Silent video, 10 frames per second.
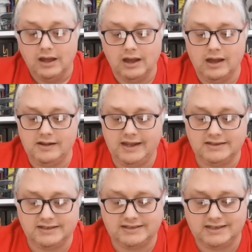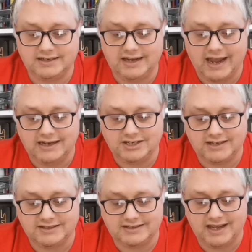the Intercity
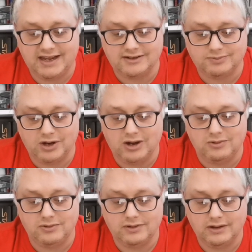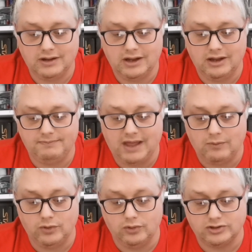HST as well.
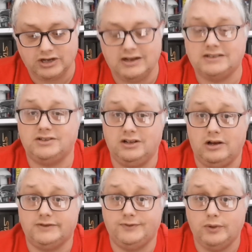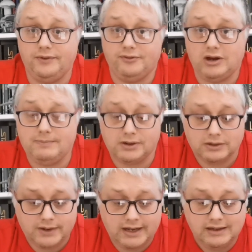That will also, that's the Class 43 by
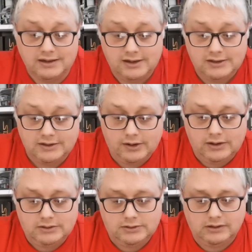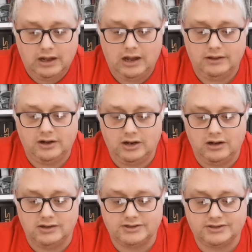the way. The
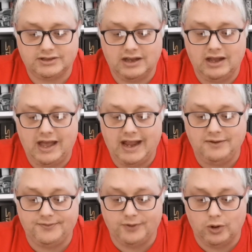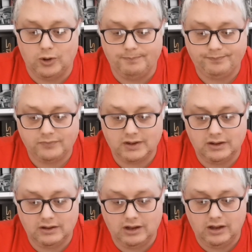Class A4,
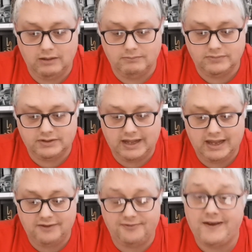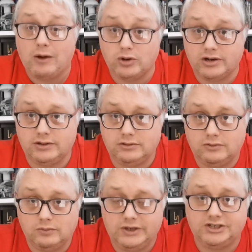the Falcon,
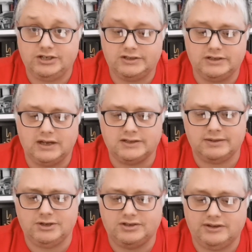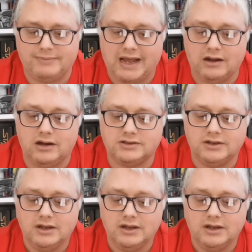which is similar to the Mallard,